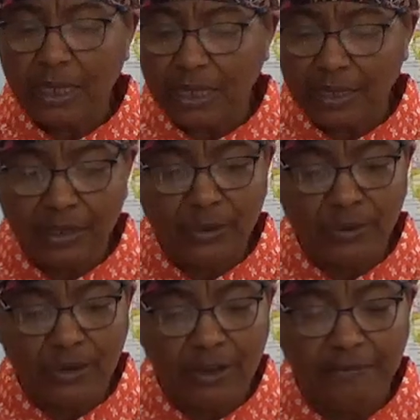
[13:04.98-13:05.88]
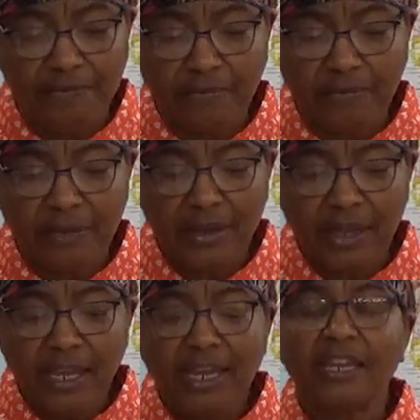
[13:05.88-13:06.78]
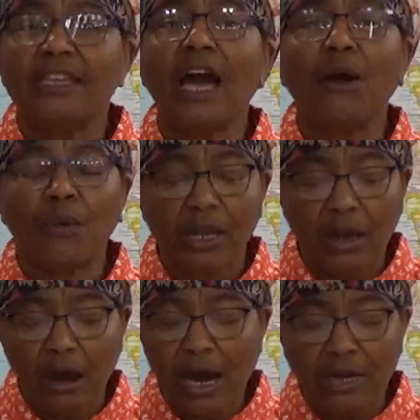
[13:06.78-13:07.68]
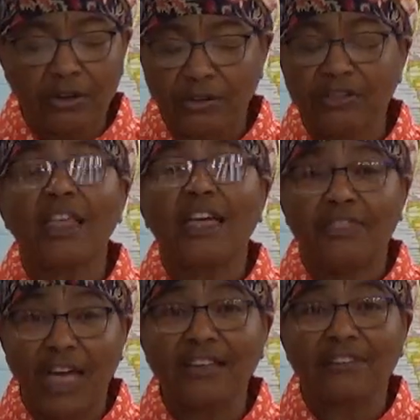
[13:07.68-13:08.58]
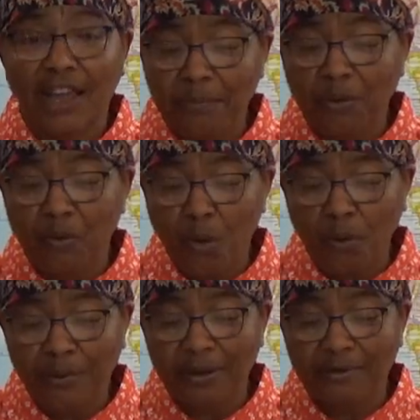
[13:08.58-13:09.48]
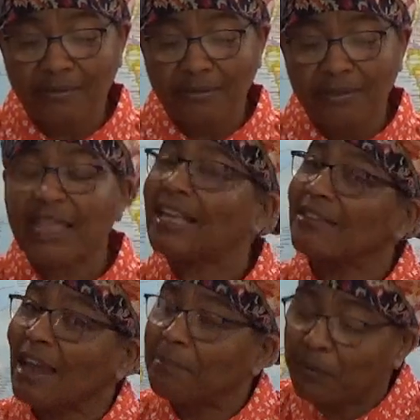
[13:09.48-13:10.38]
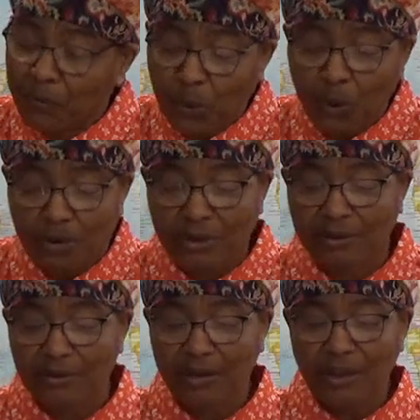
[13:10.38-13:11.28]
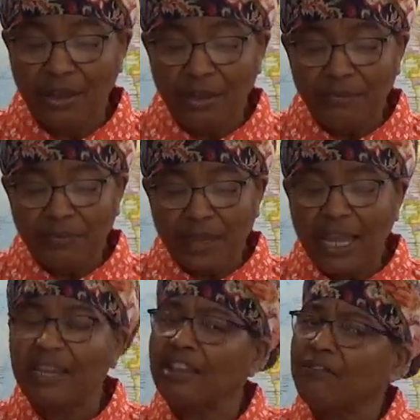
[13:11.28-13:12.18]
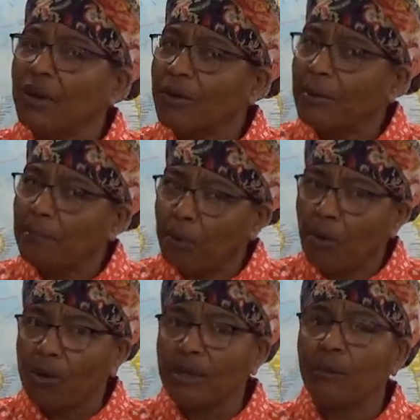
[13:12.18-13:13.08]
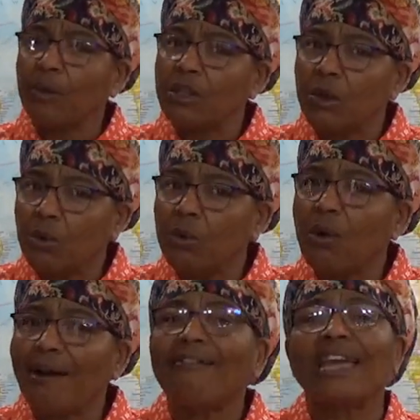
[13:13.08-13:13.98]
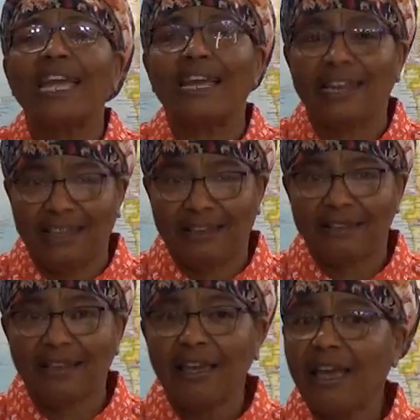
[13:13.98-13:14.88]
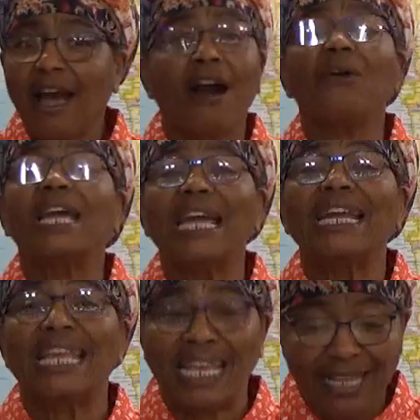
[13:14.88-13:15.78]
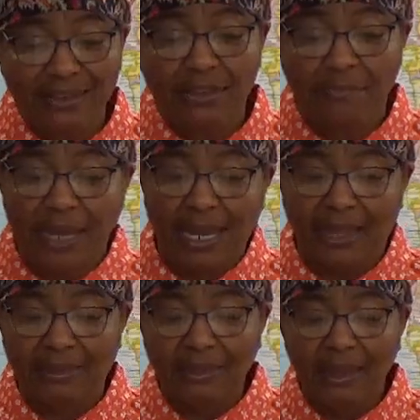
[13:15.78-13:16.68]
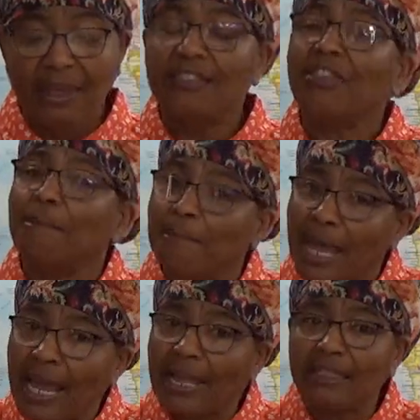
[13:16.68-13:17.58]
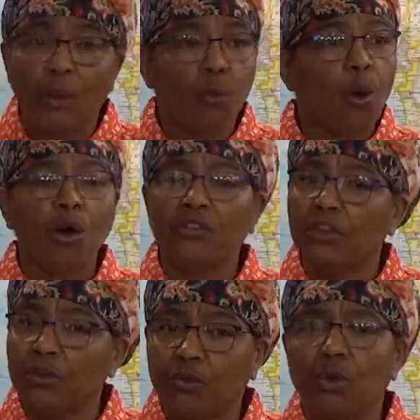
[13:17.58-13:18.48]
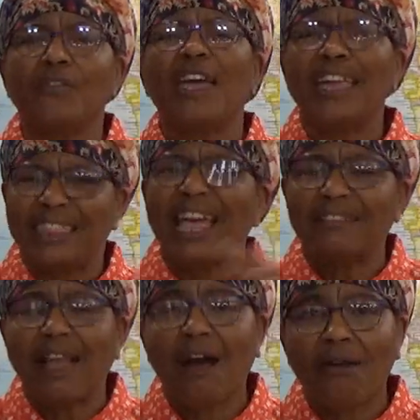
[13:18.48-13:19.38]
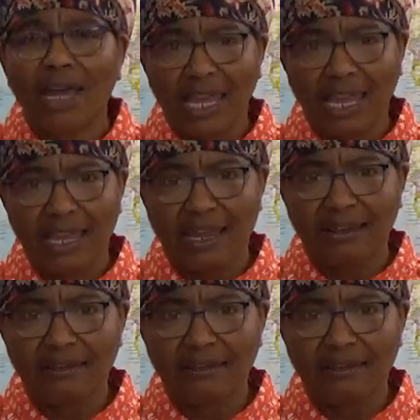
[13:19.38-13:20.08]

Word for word: Hallelujah. Yahweh honors that type of woman, that type of daughter. It is very important that we know who our head is. Our head is the man. The man that walks in truth, that's our head.